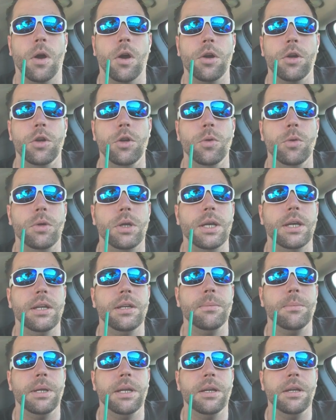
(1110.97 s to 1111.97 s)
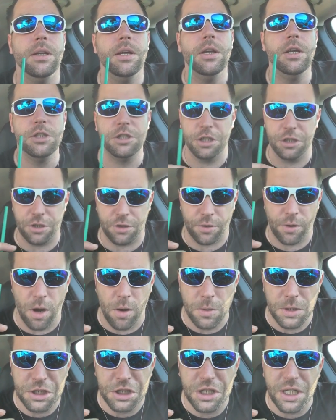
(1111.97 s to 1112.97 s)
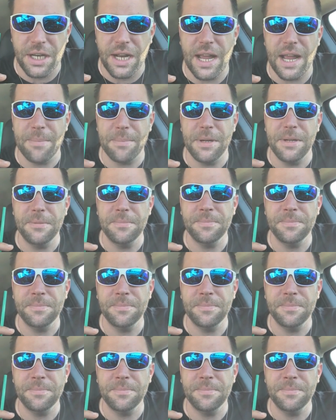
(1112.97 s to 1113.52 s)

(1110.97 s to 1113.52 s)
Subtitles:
Are you kidding me? She's throwing shit at me,